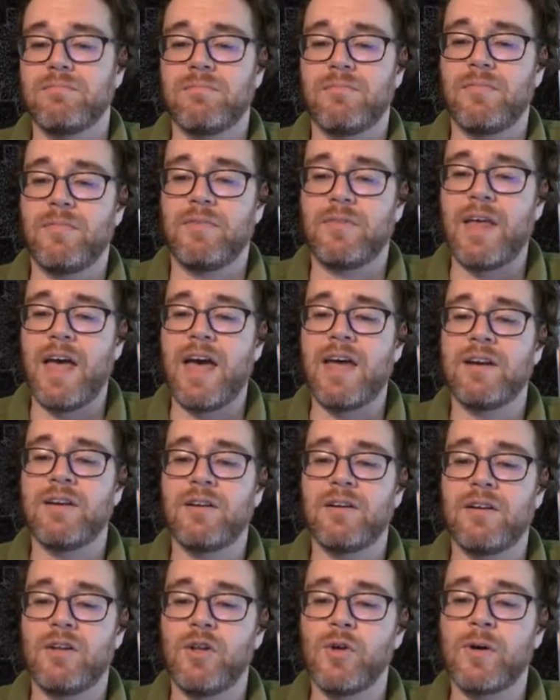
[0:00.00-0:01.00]

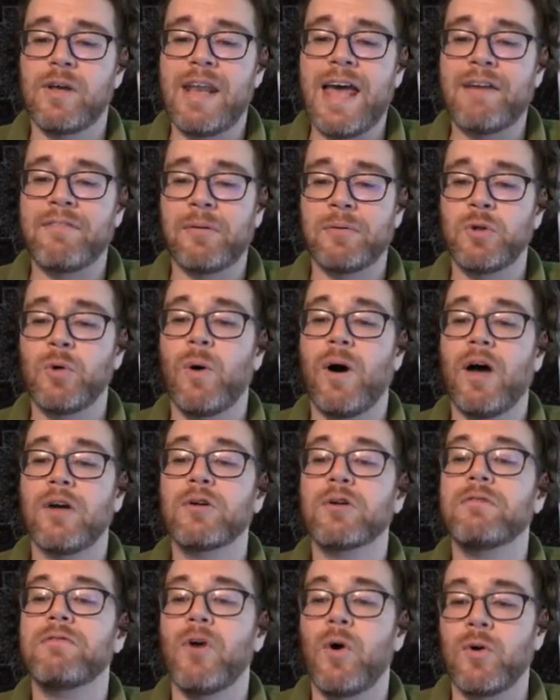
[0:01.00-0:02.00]
then you can have up to
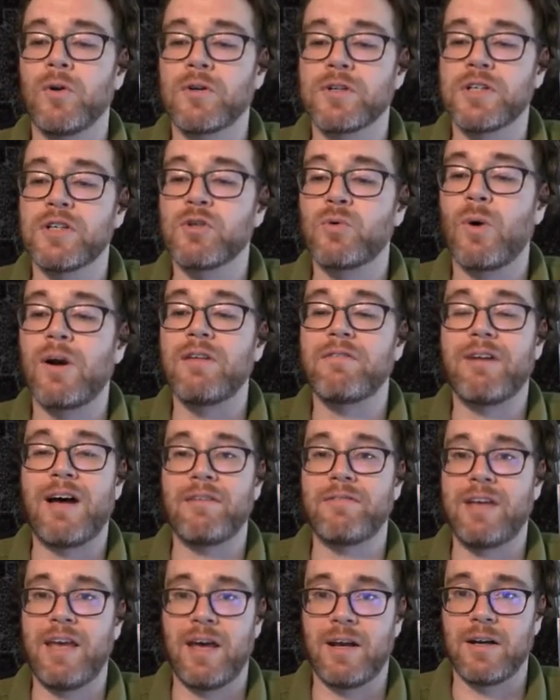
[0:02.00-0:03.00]
100 voters and
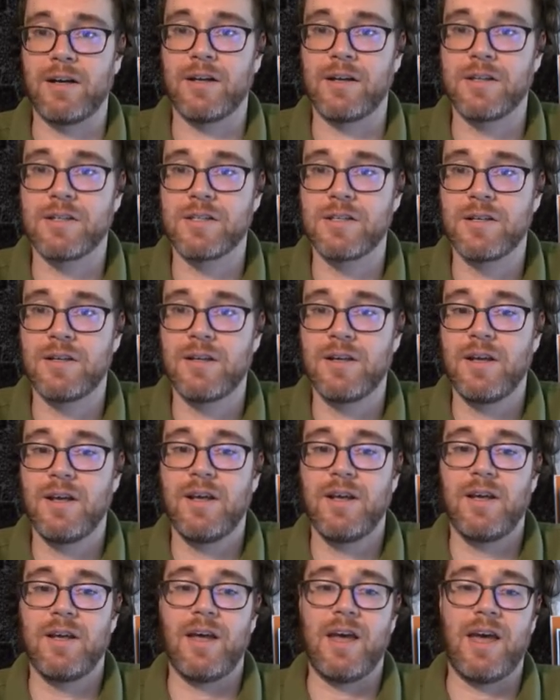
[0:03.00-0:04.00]
25 candidates.
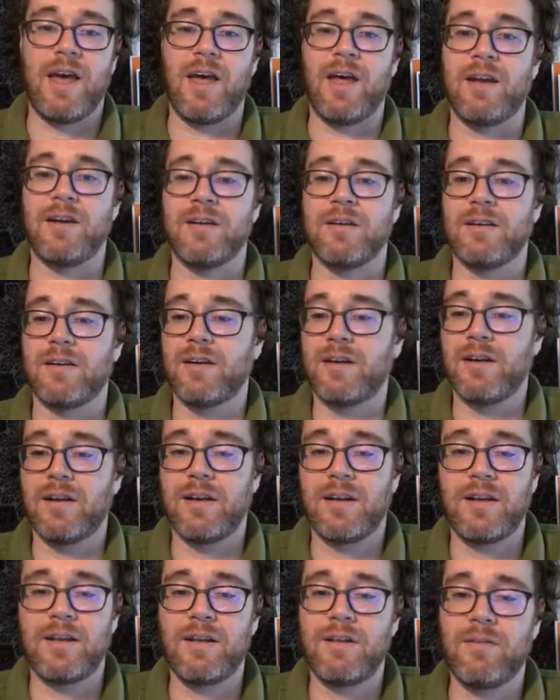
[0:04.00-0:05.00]
And
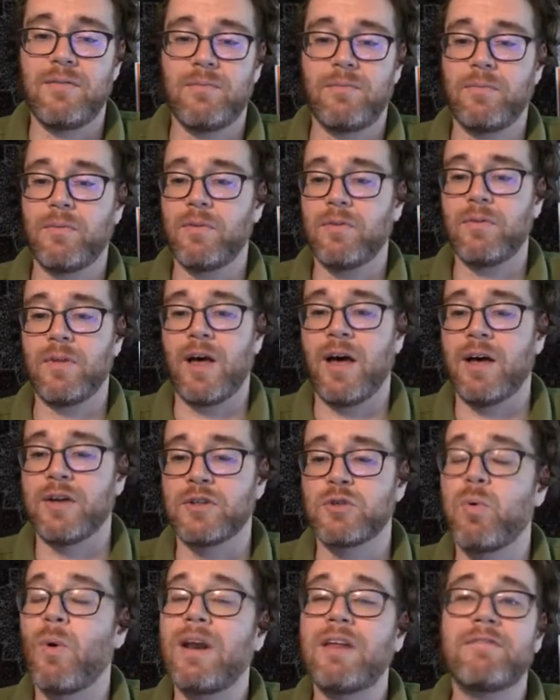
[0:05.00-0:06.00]

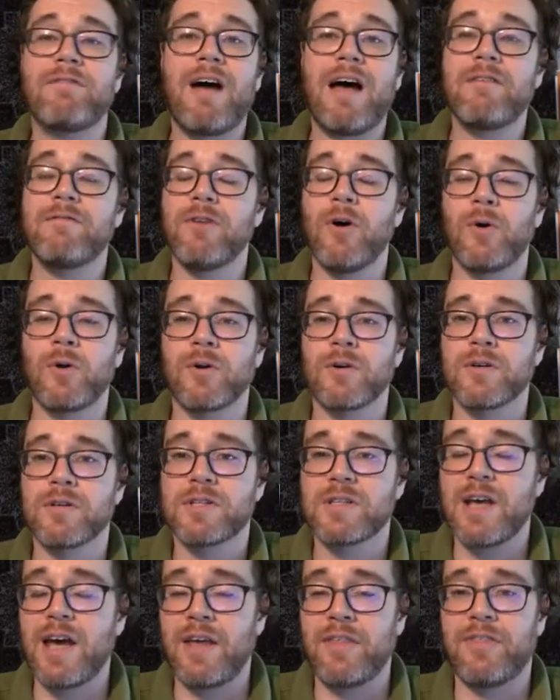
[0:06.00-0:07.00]
25
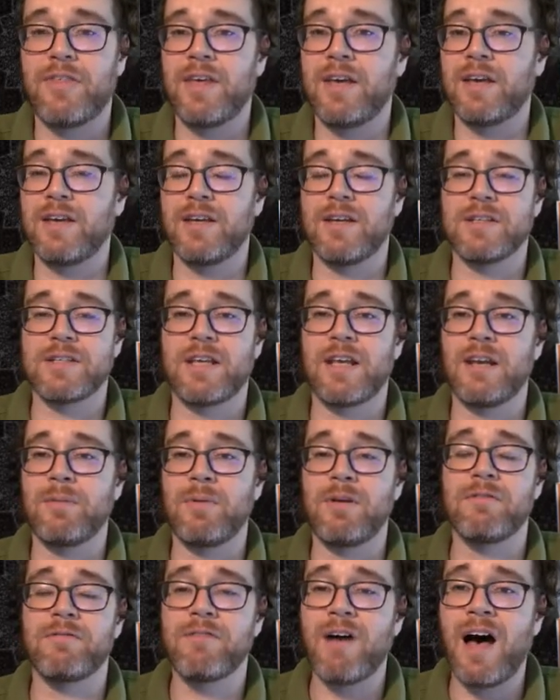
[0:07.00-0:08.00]
voters, I think, is going to
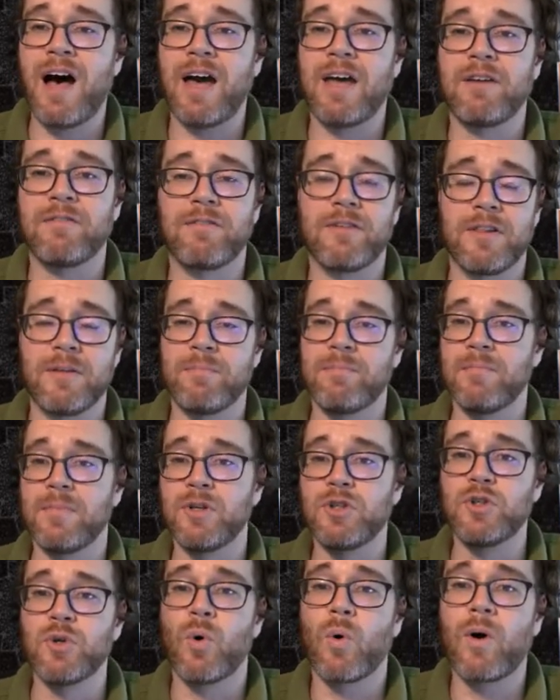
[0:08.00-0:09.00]
be fine for the
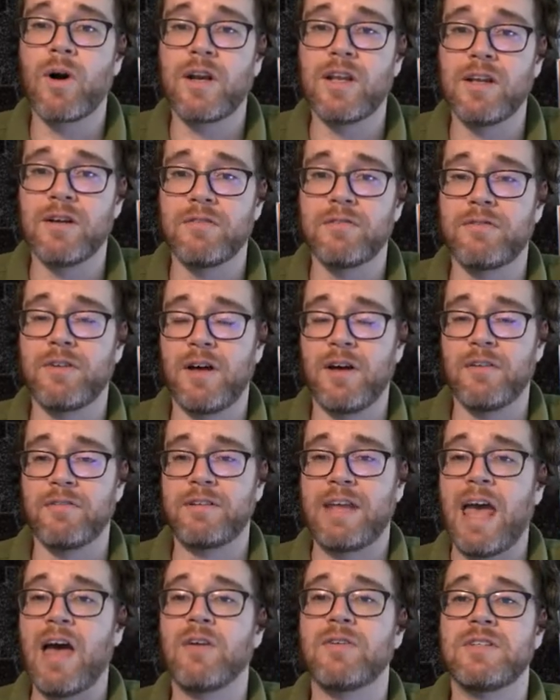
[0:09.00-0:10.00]
majority of
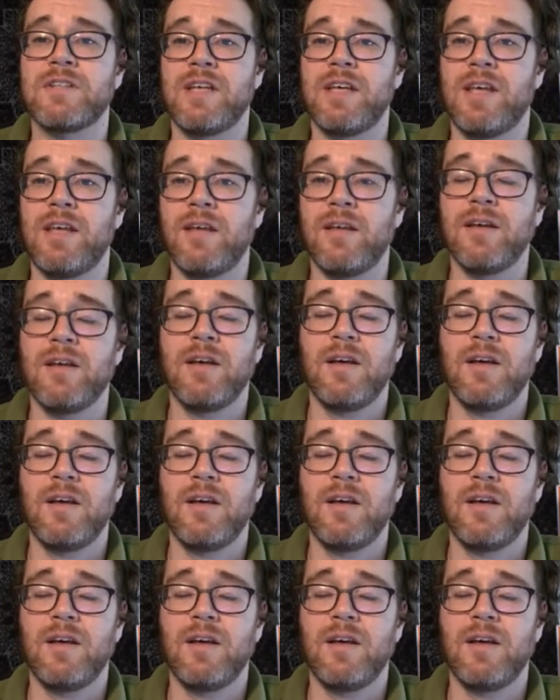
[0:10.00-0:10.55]
county